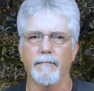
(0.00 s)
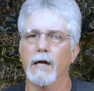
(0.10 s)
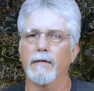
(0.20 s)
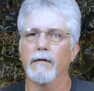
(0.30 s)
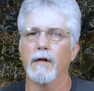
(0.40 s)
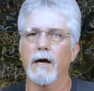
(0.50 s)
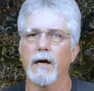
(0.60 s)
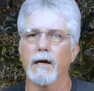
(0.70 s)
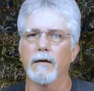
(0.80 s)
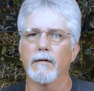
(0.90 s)
In the
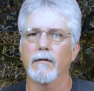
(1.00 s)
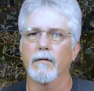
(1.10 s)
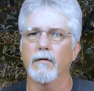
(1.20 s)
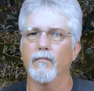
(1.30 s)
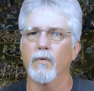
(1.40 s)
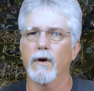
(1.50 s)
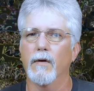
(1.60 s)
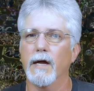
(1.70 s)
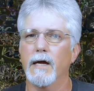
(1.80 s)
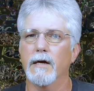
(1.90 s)
line of
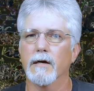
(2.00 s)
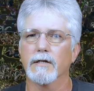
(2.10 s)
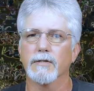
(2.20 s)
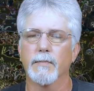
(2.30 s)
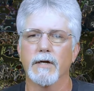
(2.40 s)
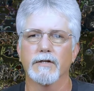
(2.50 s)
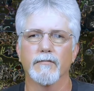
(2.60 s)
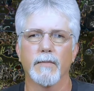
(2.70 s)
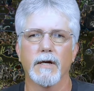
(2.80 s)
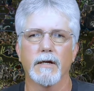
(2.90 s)
where Enoch speaks
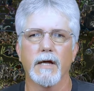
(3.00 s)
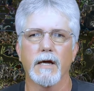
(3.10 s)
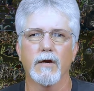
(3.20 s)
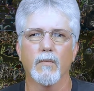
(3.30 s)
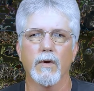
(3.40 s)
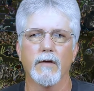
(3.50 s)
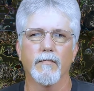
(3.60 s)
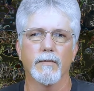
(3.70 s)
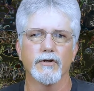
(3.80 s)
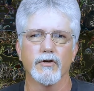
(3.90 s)
of being taken away
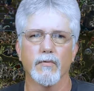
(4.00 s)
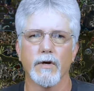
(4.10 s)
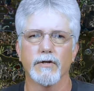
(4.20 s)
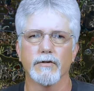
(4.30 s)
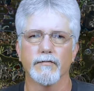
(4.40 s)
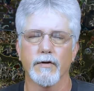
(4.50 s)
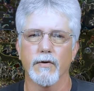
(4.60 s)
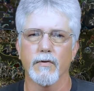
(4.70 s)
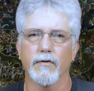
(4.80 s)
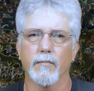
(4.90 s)
from the generations of the
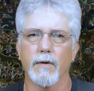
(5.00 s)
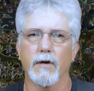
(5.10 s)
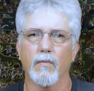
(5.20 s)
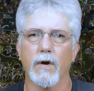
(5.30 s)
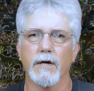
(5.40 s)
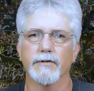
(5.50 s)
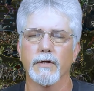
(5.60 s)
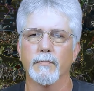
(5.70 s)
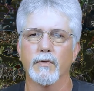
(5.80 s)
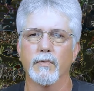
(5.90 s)
earth and being raised
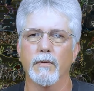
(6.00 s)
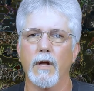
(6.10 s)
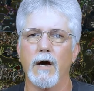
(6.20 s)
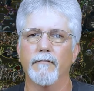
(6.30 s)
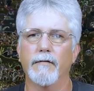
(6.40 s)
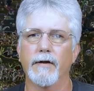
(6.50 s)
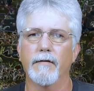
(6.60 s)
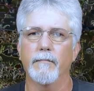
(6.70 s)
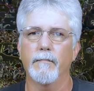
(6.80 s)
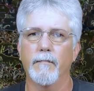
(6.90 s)
up to a
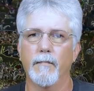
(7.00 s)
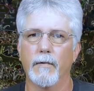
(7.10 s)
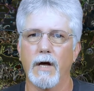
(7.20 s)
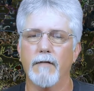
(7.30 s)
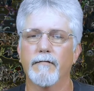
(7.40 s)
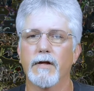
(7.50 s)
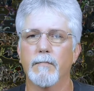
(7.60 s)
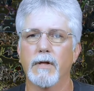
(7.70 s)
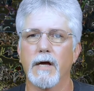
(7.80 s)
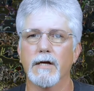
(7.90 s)
lofty
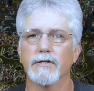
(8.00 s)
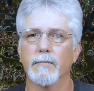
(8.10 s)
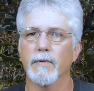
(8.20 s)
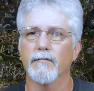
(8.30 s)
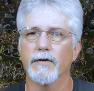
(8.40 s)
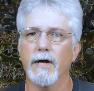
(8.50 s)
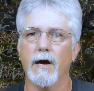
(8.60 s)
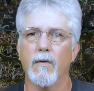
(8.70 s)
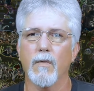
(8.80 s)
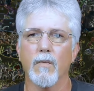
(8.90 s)
place above a
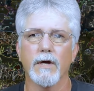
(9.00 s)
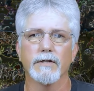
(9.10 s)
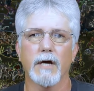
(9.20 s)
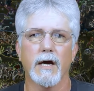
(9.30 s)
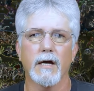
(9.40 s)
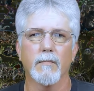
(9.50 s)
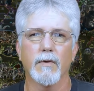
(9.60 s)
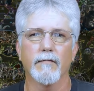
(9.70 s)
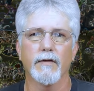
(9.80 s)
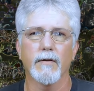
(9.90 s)
tower raised high
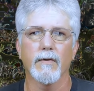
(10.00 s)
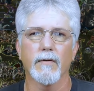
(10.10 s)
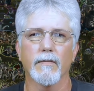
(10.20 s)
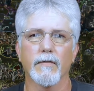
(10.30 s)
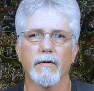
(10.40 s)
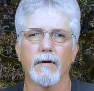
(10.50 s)
above the earth,